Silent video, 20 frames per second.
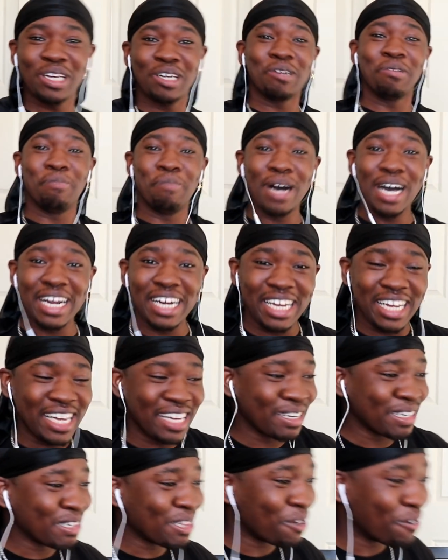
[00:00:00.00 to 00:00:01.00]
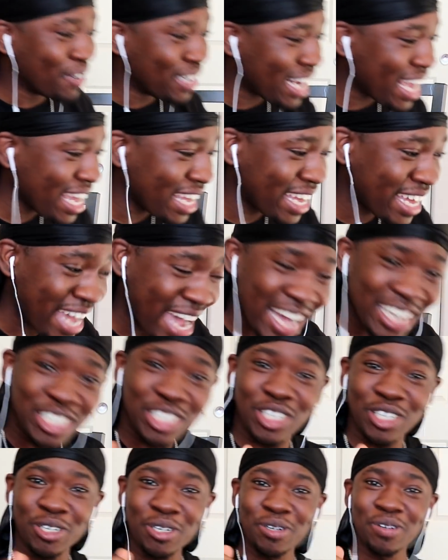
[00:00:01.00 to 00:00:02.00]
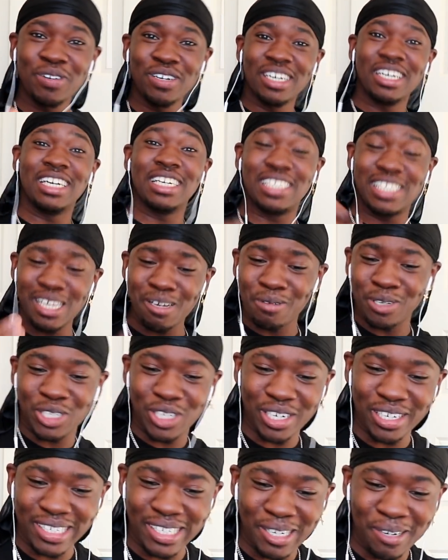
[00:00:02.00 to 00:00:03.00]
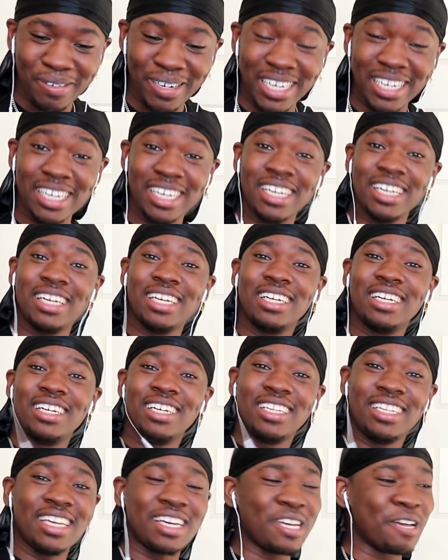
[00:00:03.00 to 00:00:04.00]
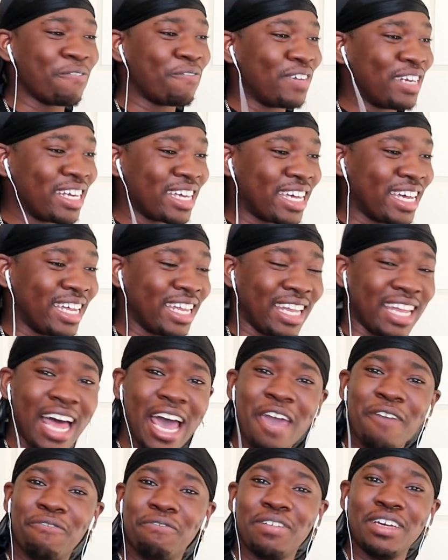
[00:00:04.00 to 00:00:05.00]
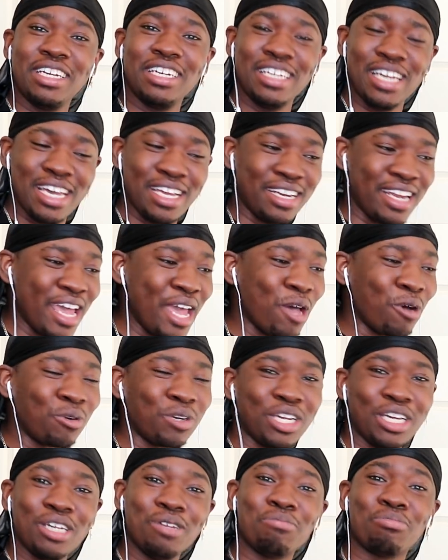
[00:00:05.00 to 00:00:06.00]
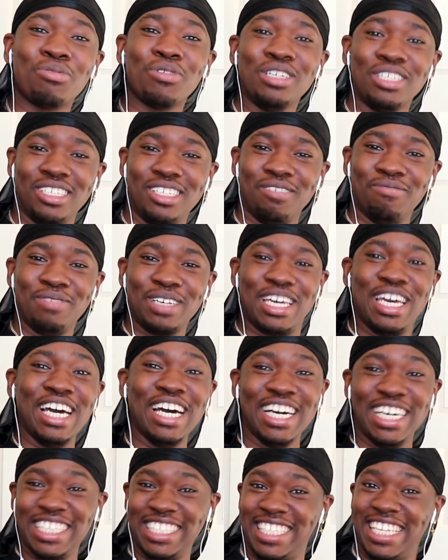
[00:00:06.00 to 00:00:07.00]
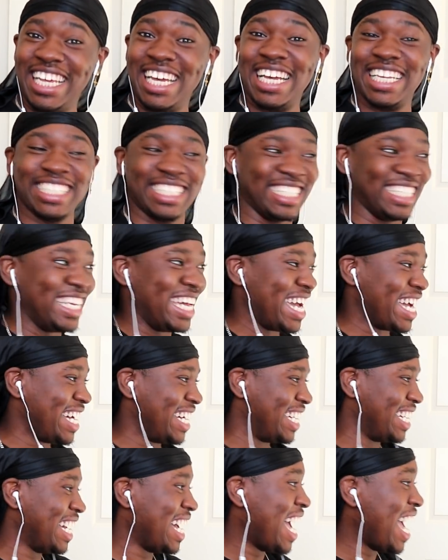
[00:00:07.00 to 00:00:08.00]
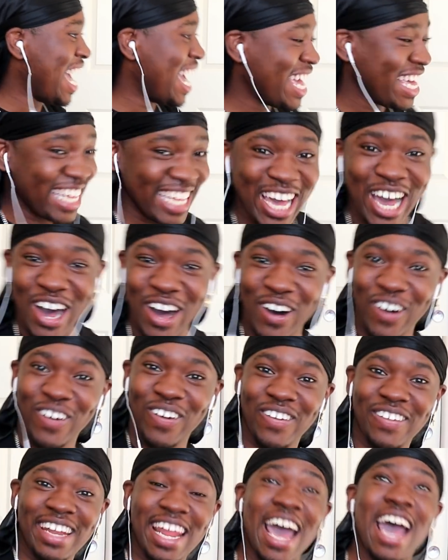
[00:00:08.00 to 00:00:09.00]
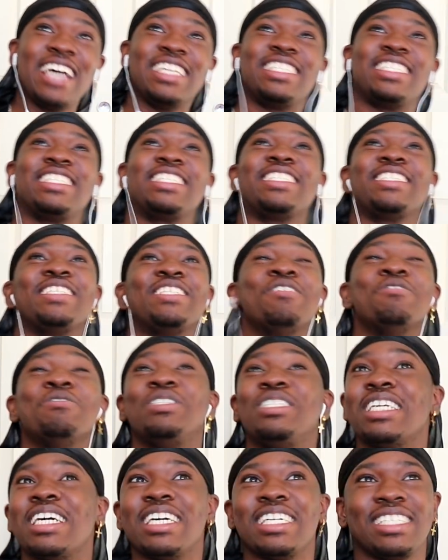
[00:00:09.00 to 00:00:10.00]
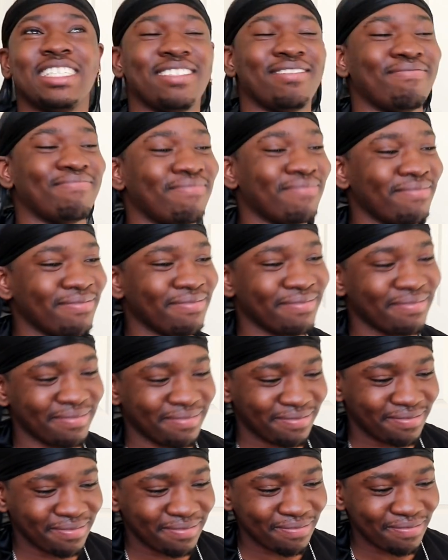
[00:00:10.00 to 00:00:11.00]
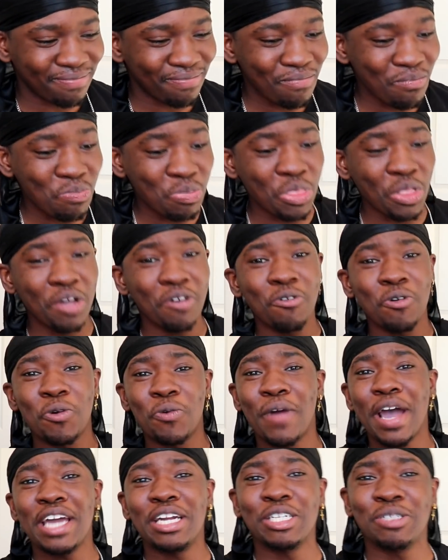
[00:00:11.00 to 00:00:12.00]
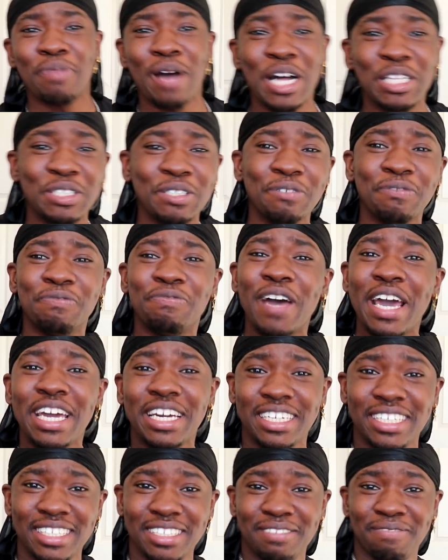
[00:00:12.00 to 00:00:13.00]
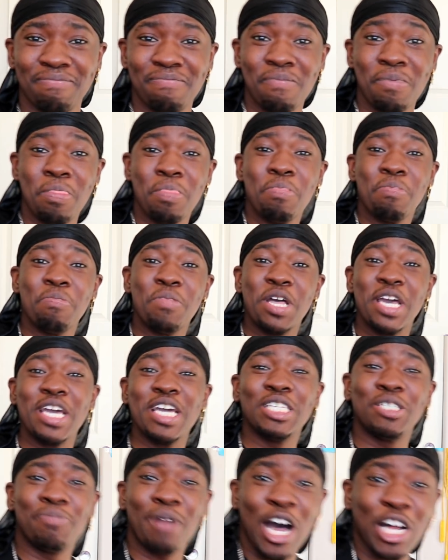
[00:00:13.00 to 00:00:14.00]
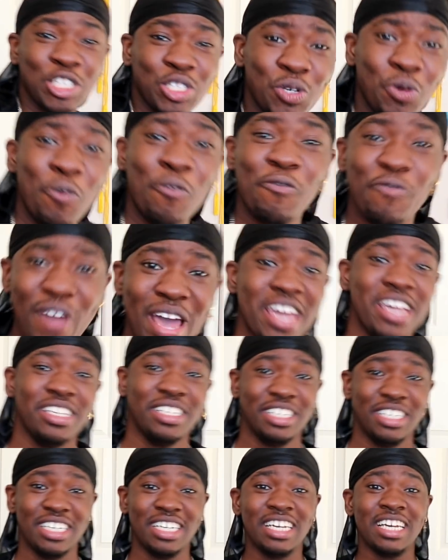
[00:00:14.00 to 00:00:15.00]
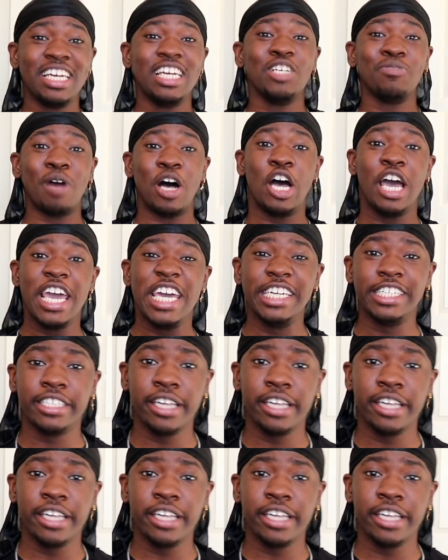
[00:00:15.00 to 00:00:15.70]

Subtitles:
little buddy, when they catch you and see what you're doing, nigga, you finna get life in LD in prison. Because this nigga, yo, that's, you just, Rainer's about to faint. He's about to faint. Oh